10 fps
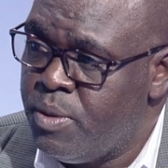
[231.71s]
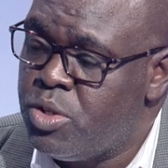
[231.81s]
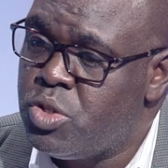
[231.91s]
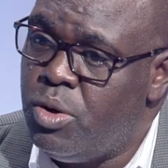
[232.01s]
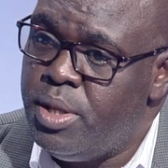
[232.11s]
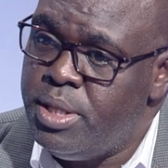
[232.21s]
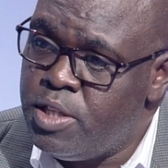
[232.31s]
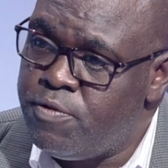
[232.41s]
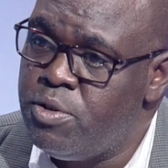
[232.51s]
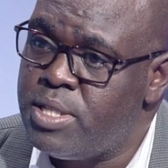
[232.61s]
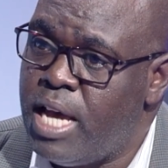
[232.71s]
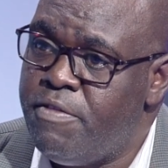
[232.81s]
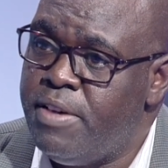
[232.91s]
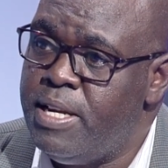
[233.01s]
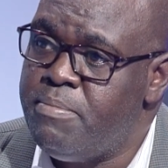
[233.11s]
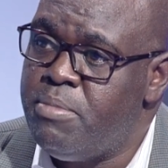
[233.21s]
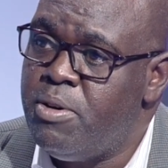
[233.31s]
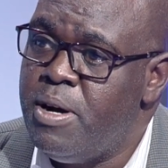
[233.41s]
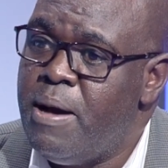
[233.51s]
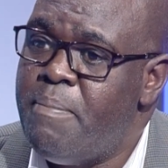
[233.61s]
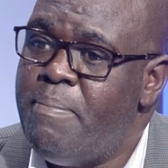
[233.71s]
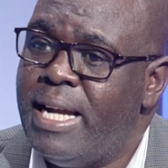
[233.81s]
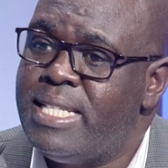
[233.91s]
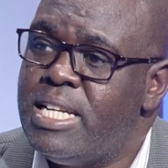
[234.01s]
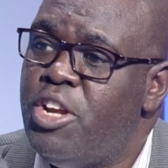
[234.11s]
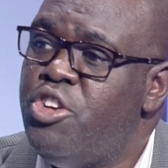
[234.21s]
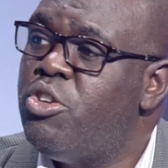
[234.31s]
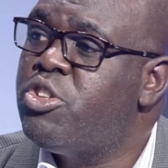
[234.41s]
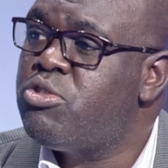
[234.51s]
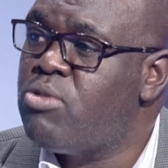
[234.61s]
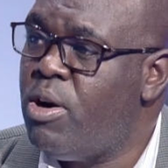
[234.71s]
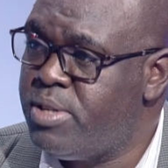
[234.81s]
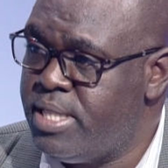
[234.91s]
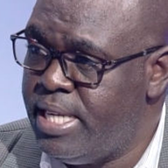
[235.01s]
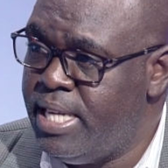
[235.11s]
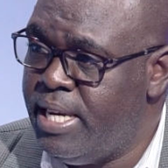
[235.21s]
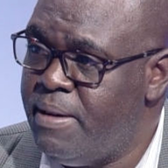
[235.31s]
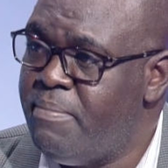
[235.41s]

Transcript: So these foods are available, but not throughout the year,